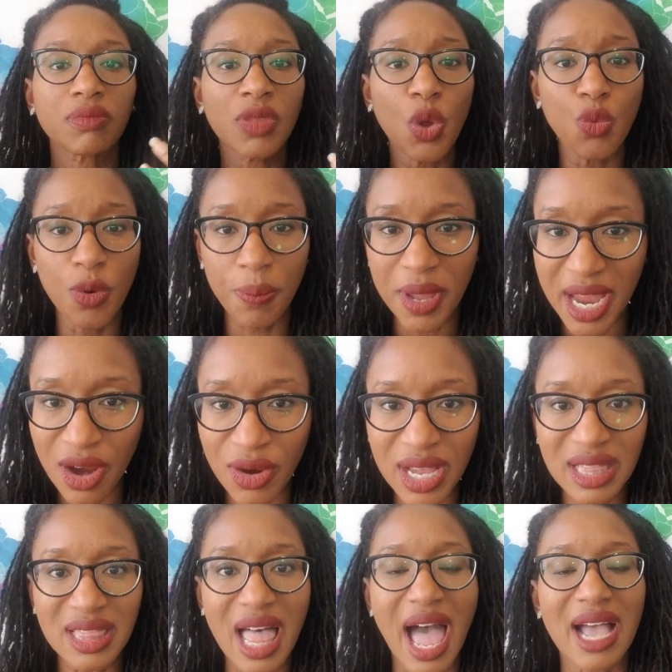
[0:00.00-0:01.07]

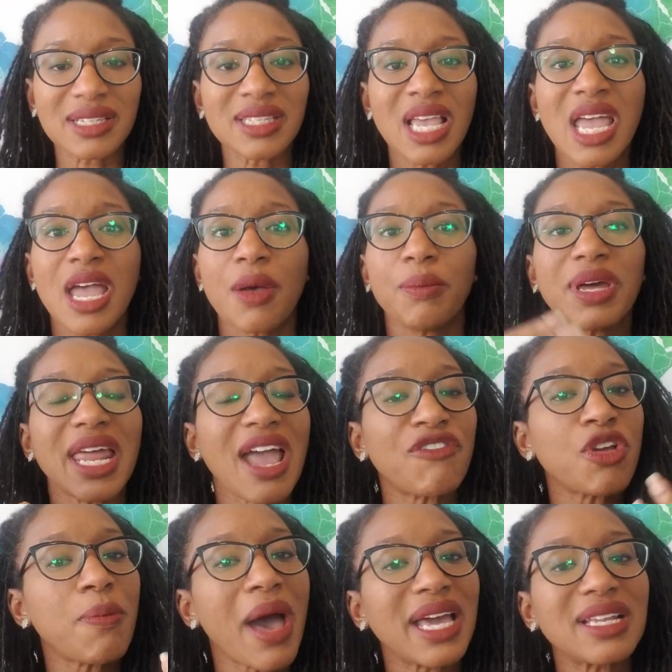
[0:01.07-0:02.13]
repairing locks, but
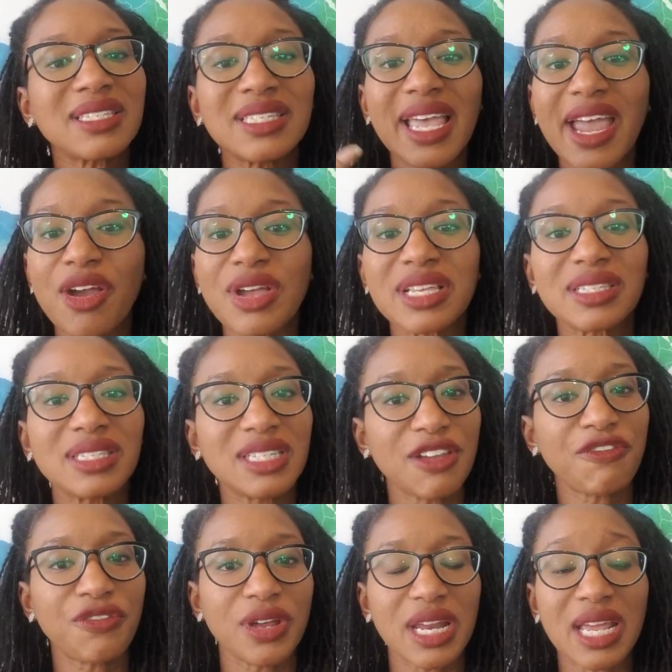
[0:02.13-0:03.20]
everybody's hair is
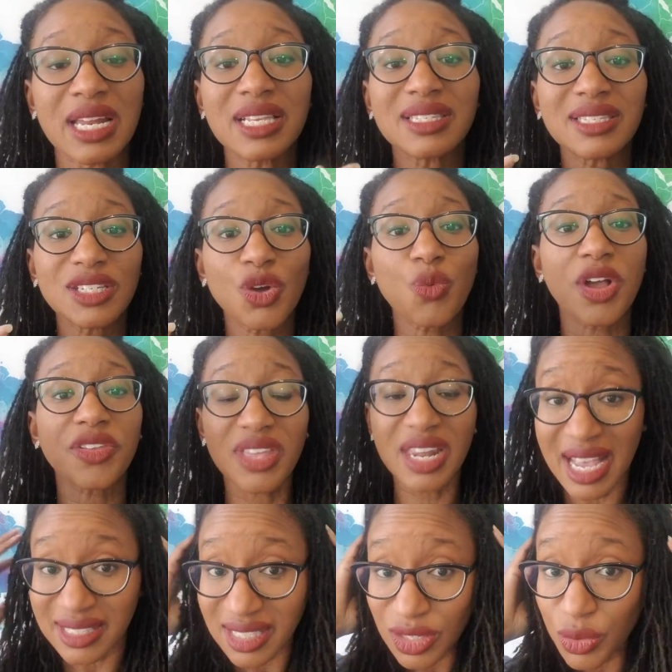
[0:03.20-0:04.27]
different and it's still worth
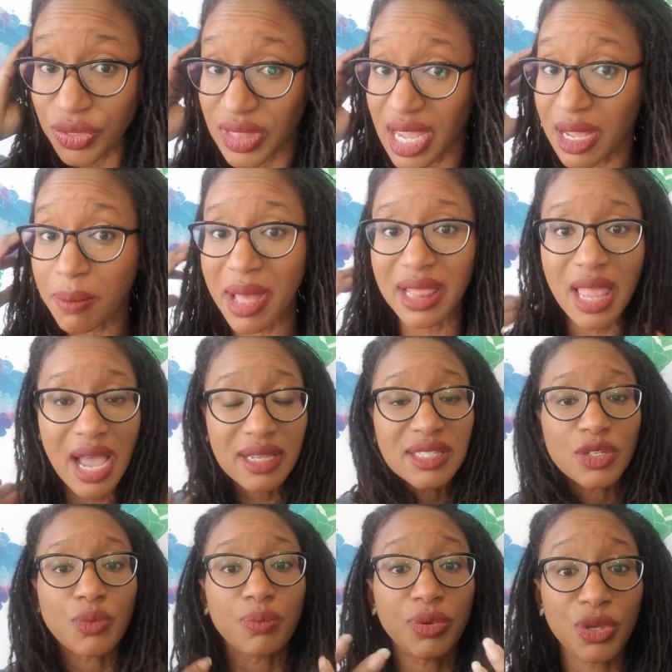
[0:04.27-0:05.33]
it. I still think my
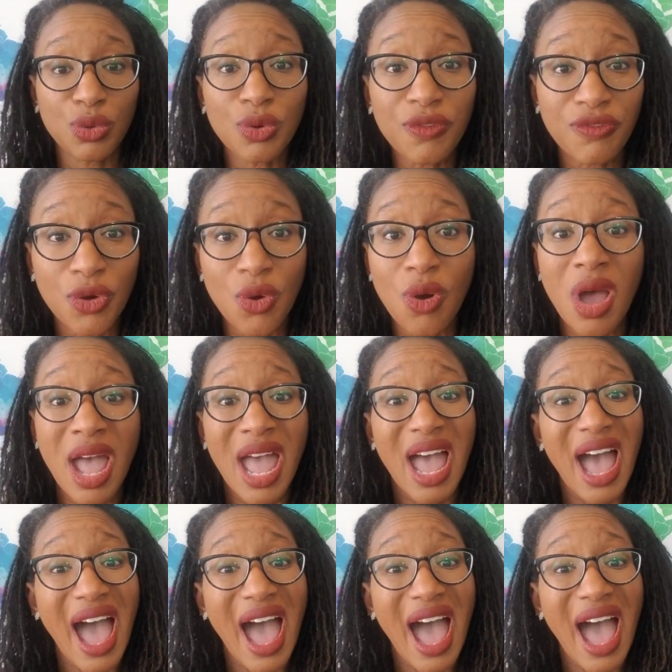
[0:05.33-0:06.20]
locks are beautiful.